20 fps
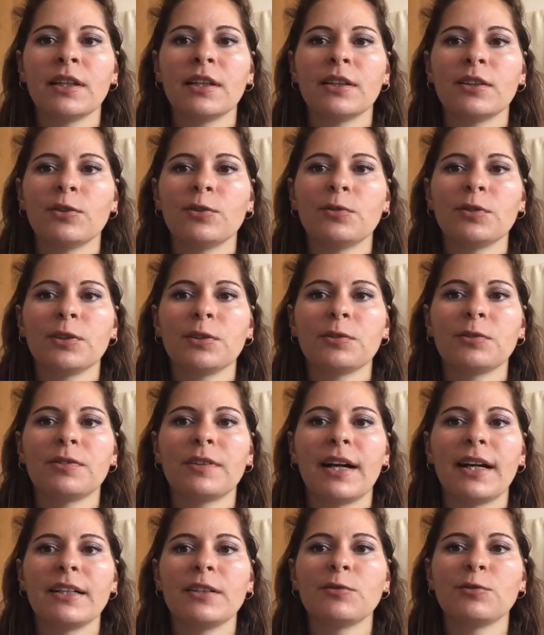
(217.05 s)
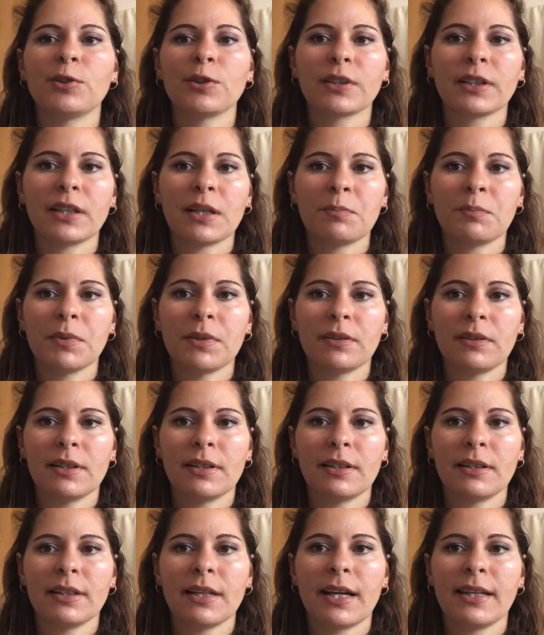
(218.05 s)
you will find
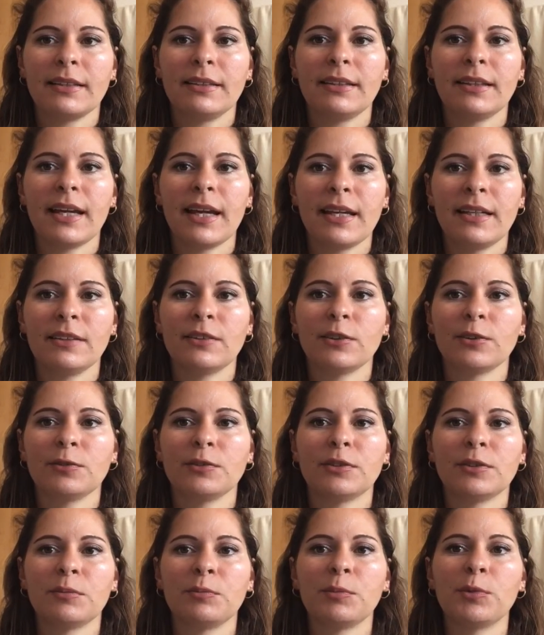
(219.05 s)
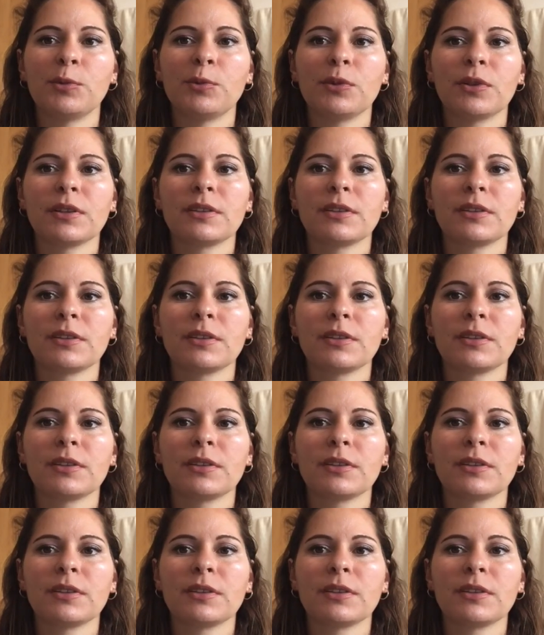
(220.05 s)
vocabulary at the end of the book,